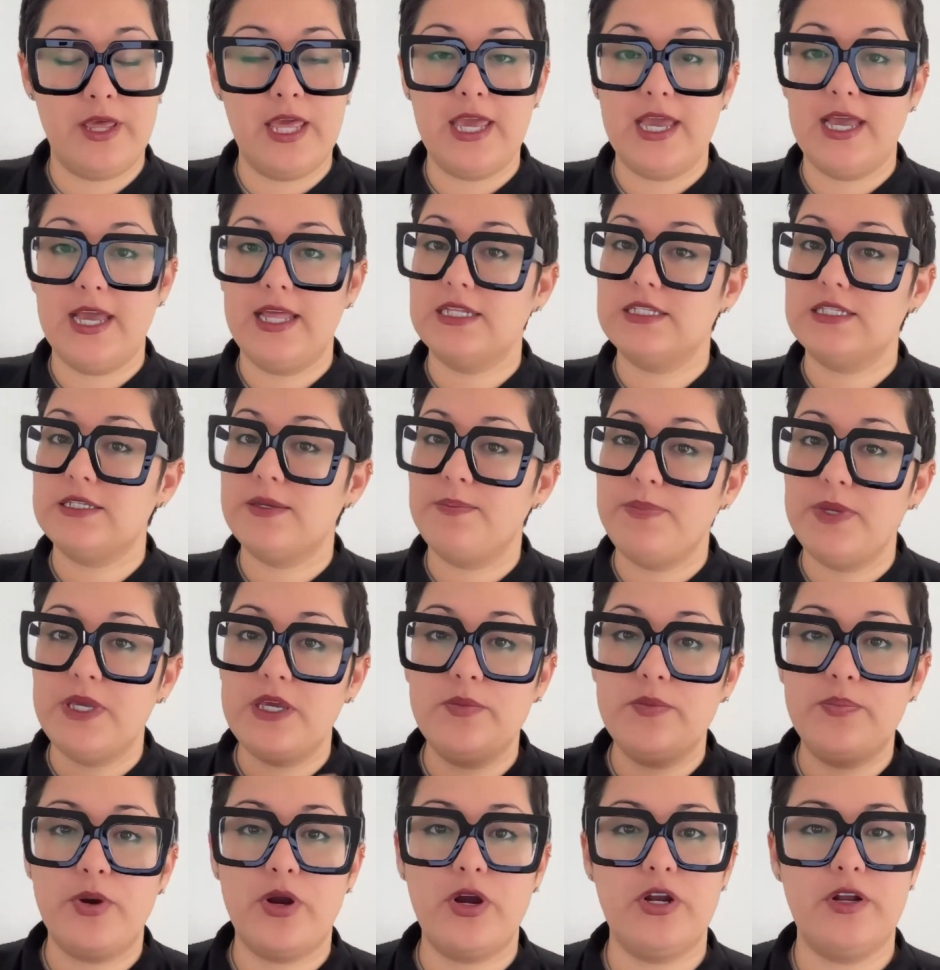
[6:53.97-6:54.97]
And that's a
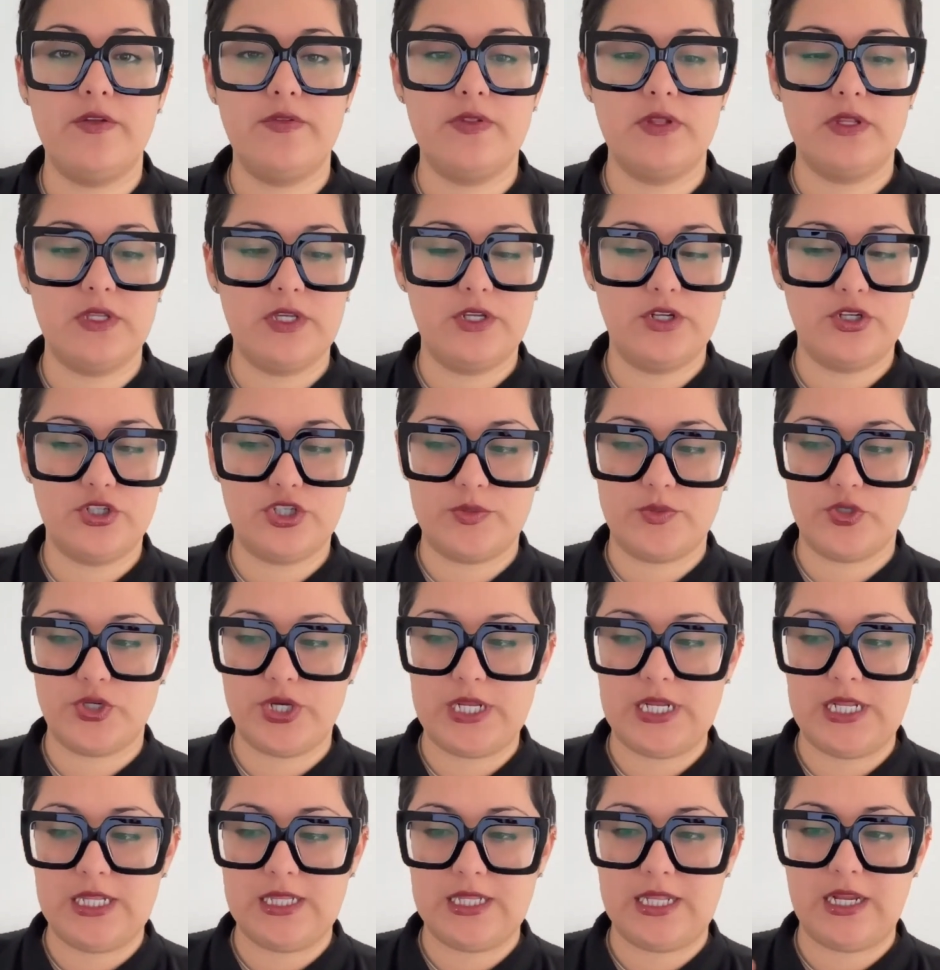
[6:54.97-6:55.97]
big part of the leadership
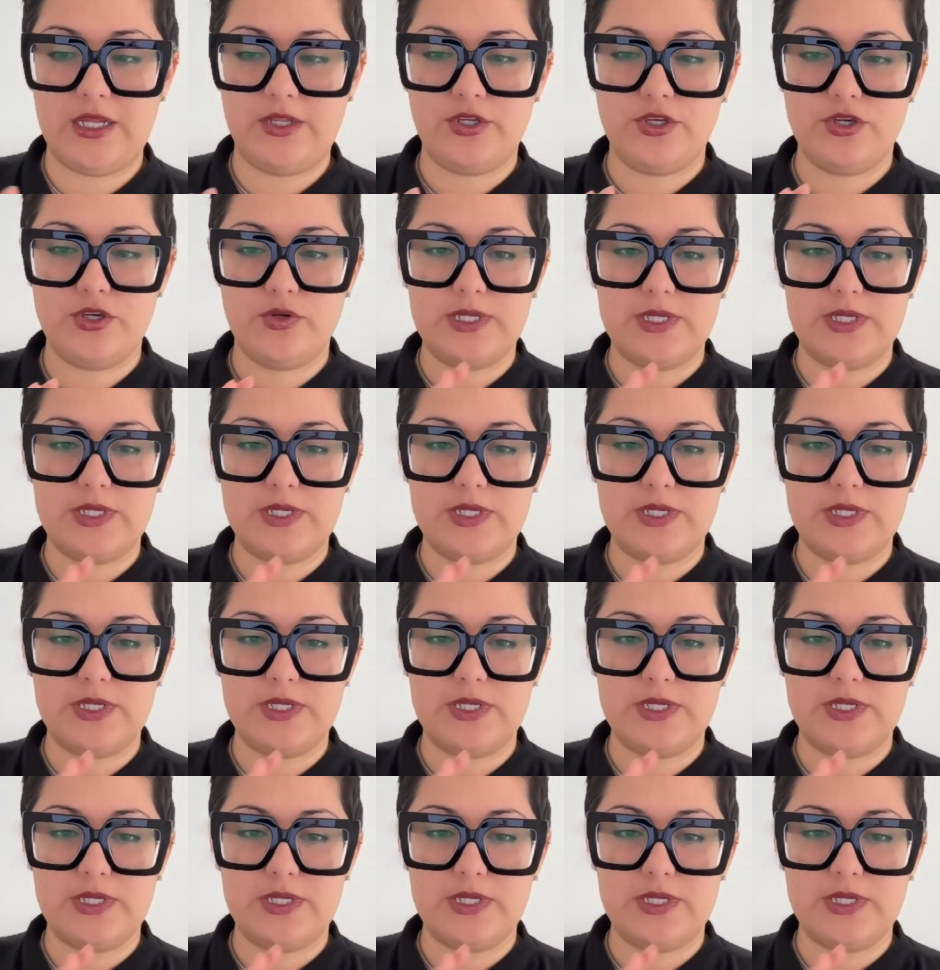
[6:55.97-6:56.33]
training that I do.